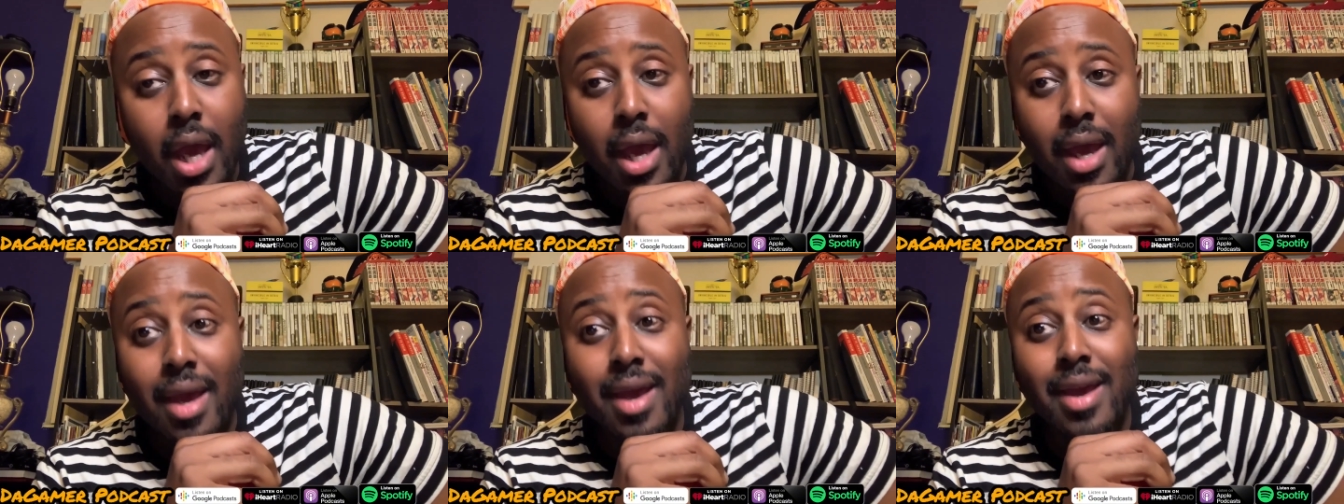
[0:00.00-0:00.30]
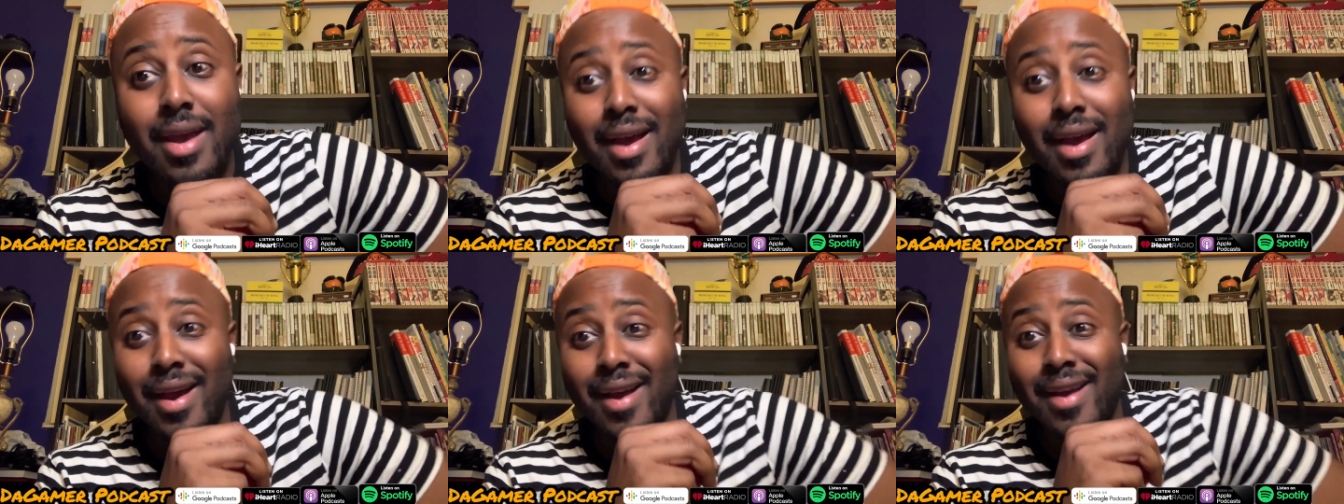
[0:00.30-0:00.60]

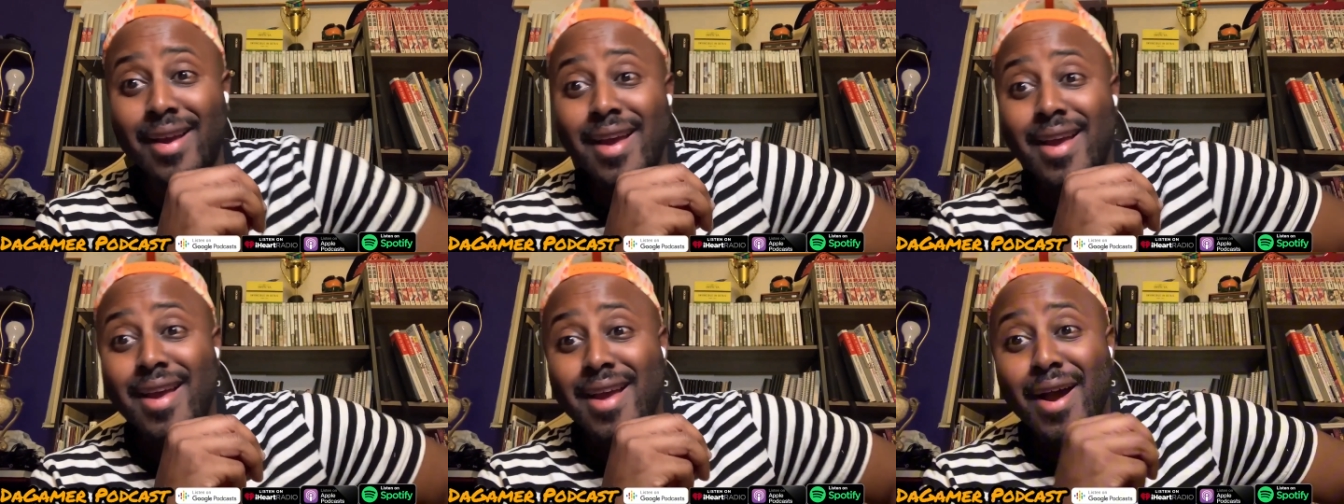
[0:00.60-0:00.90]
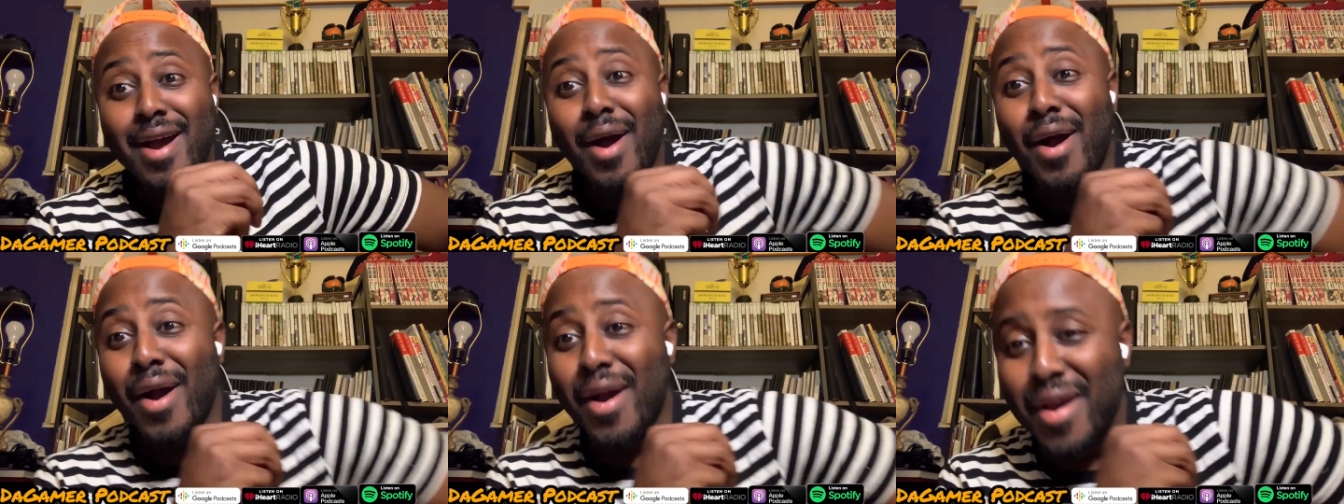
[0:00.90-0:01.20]

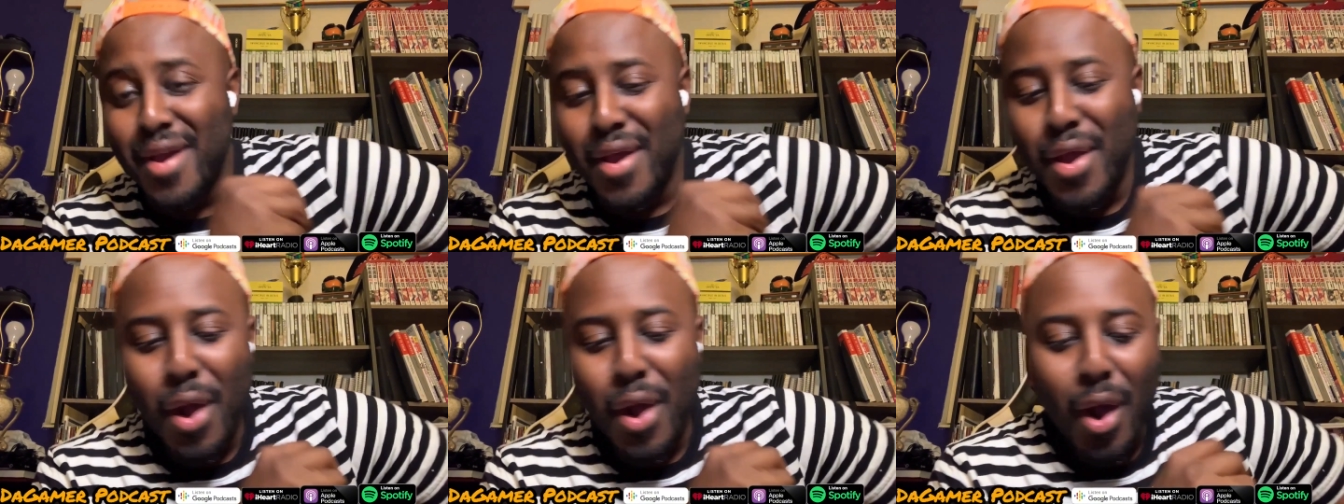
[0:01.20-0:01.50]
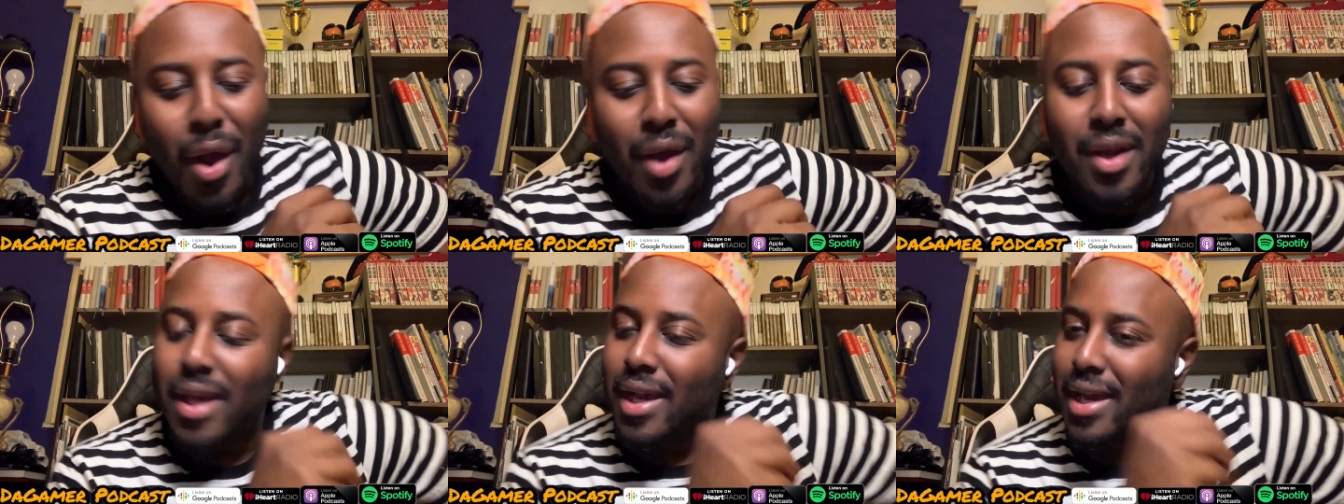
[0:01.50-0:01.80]

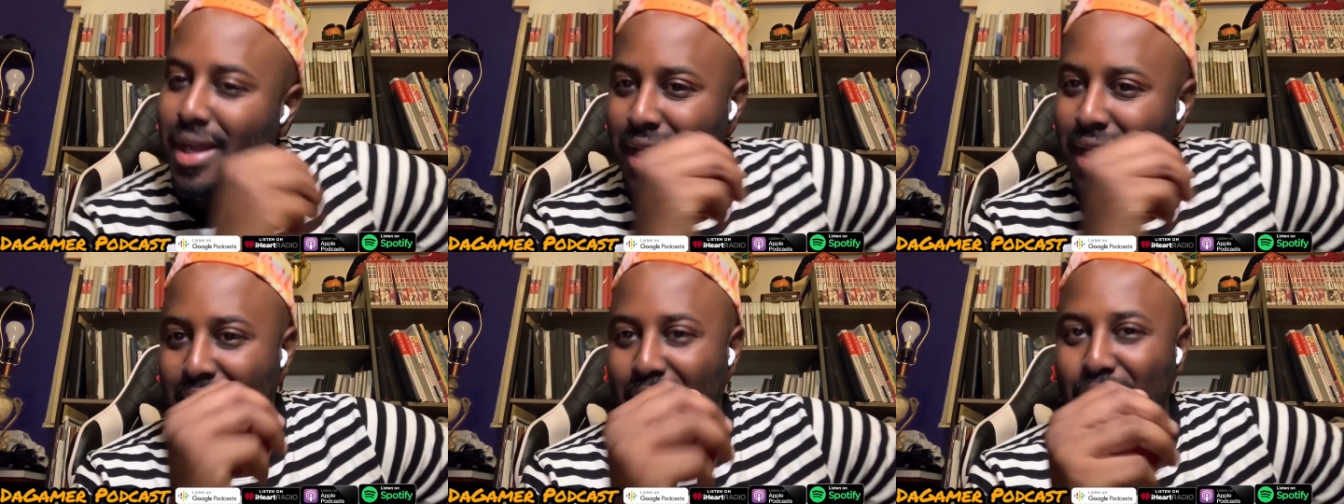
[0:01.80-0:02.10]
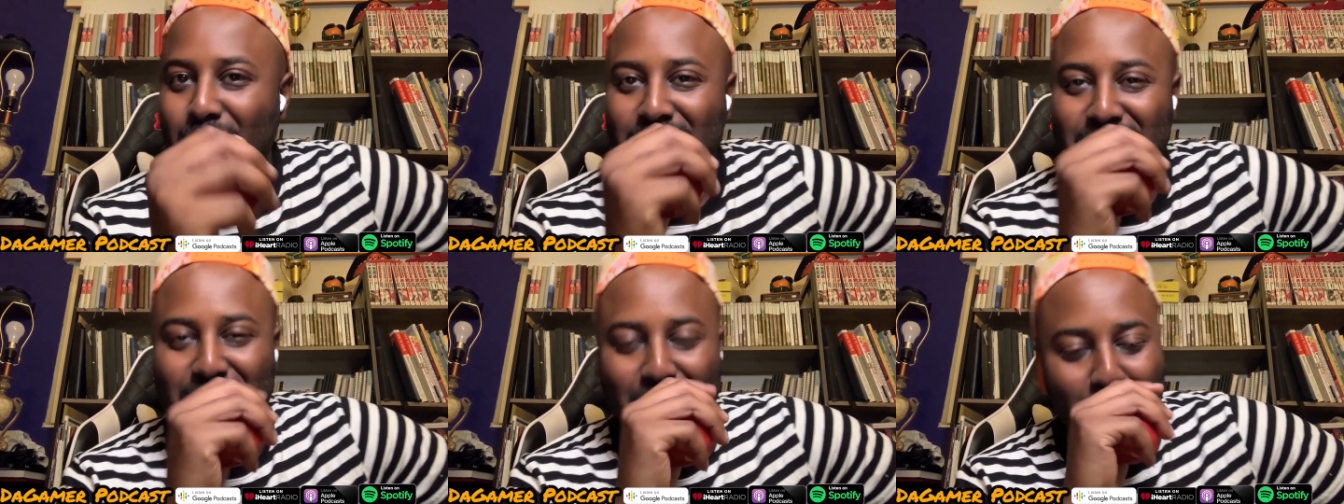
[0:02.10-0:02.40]
Are they going to
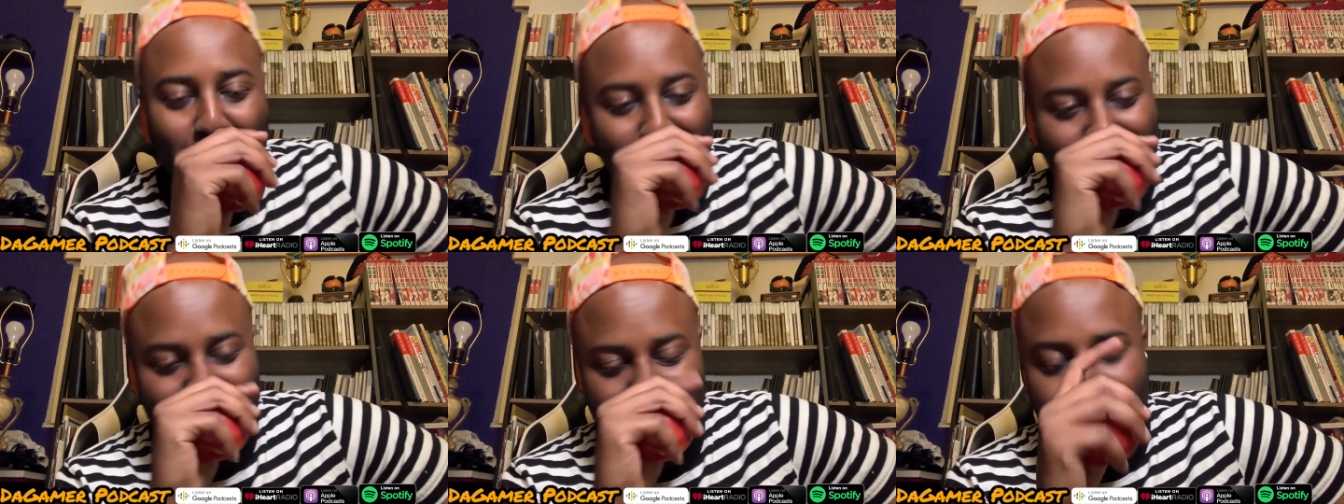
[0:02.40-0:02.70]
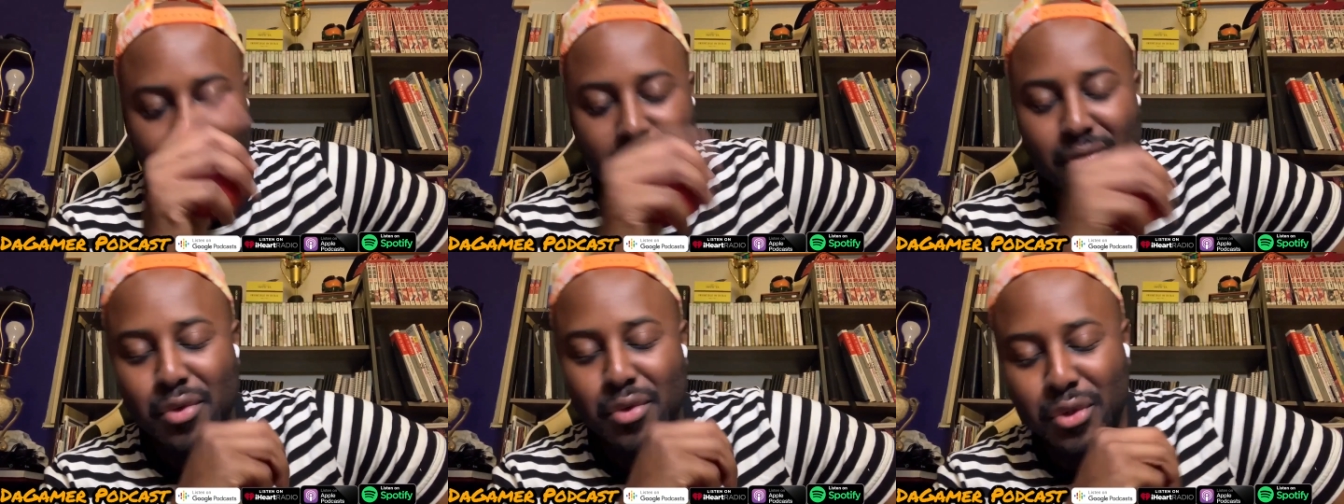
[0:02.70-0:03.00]
give us a
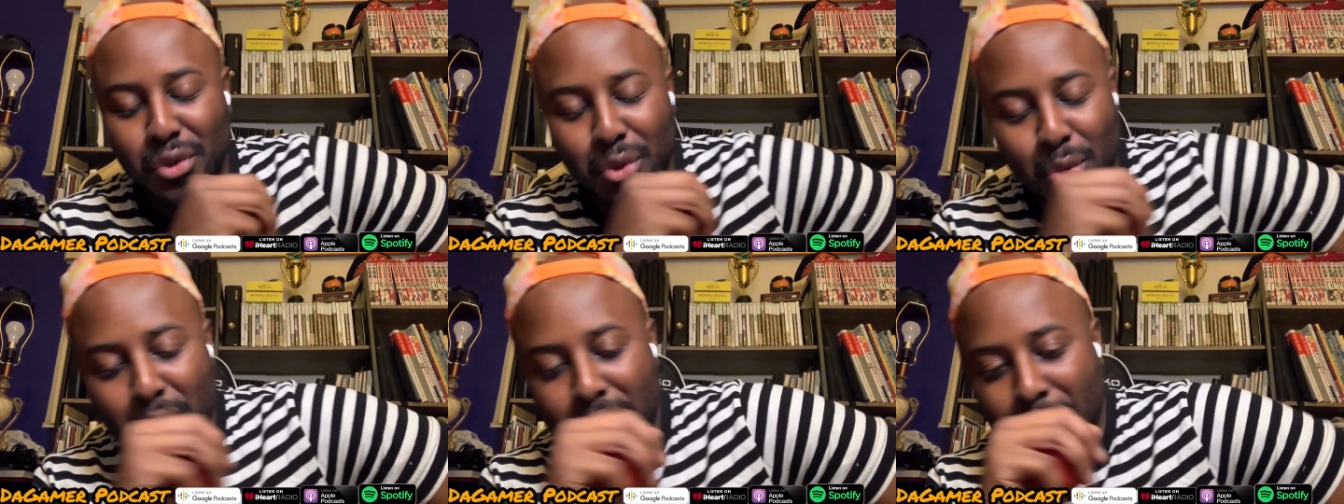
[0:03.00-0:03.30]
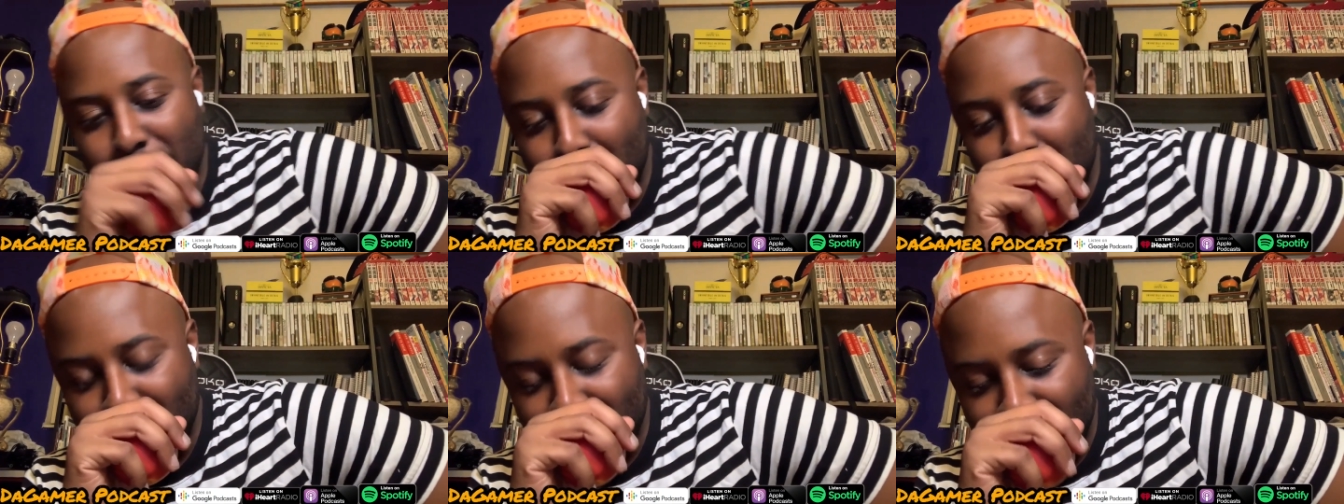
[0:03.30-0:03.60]
Resident Evil
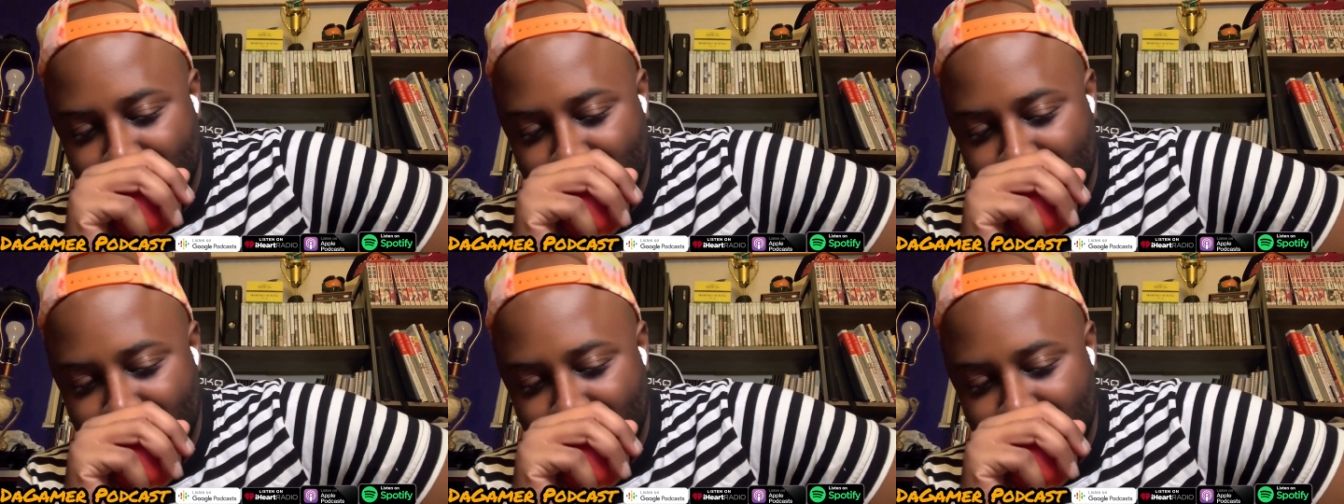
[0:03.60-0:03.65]
3?